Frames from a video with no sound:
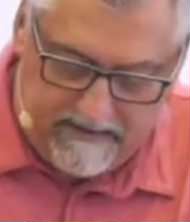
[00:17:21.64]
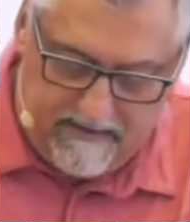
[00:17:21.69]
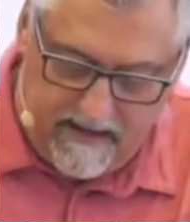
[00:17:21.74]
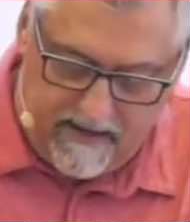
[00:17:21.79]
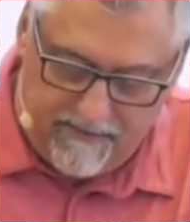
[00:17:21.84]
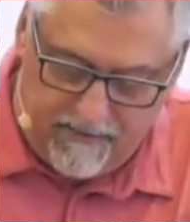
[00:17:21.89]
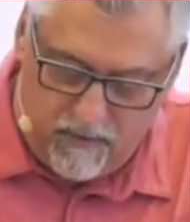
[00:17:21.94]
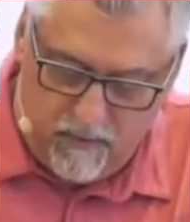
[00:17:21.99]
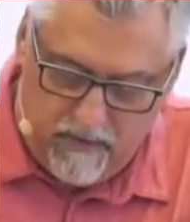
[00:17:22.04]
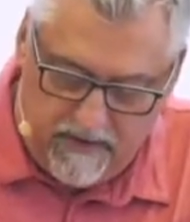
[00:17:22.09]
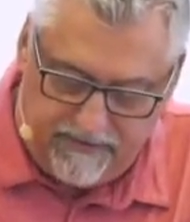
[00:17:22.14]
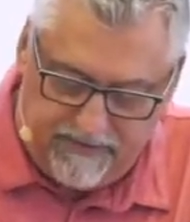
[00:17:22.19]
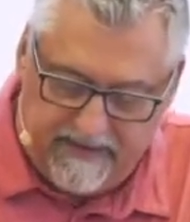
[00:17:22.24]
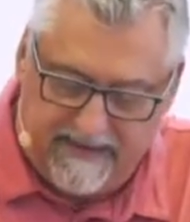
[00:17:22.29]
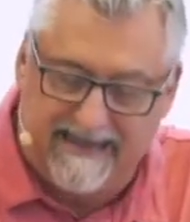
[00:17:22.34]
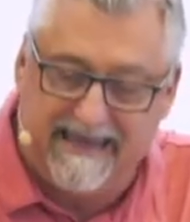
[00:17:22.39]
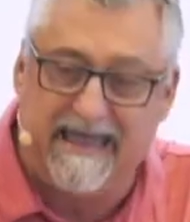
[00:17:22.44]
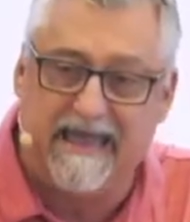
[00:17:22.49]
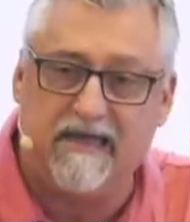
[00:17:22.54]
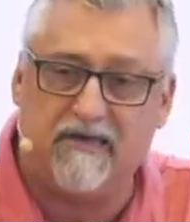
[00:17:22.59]
another with the
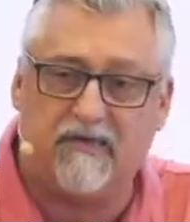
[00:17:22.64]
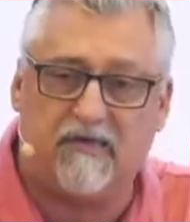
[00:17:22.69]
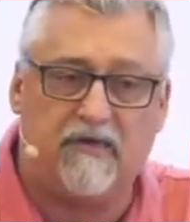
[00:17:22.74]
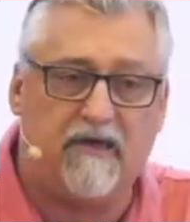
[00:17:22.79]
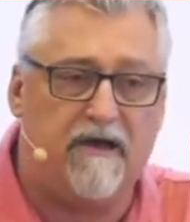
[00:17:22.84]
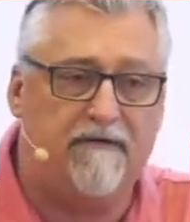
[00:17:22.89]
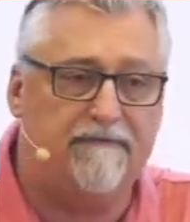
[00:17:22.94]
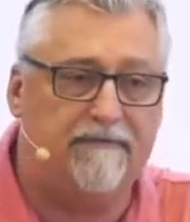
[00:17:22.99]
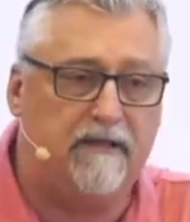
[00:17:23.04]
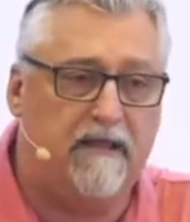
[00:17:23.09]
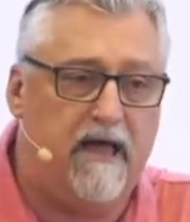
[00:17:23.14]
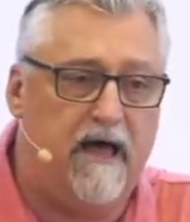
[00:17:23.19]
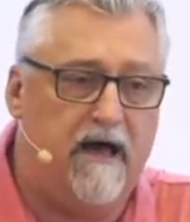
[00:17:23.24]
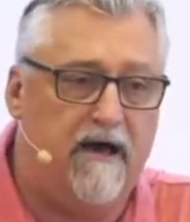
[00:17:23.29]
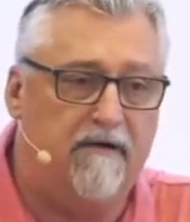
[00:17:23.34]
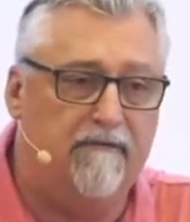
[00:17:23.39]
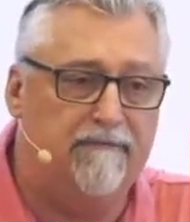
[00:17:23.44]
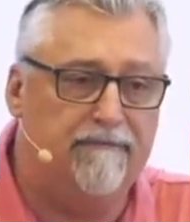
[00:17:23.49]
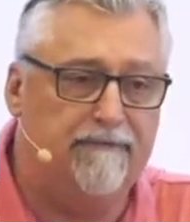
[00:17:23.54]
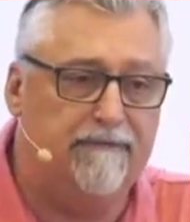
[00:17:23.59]
kiss of
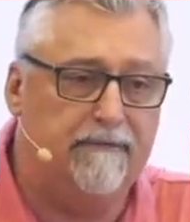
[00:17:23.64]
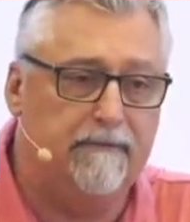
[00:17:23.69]
love.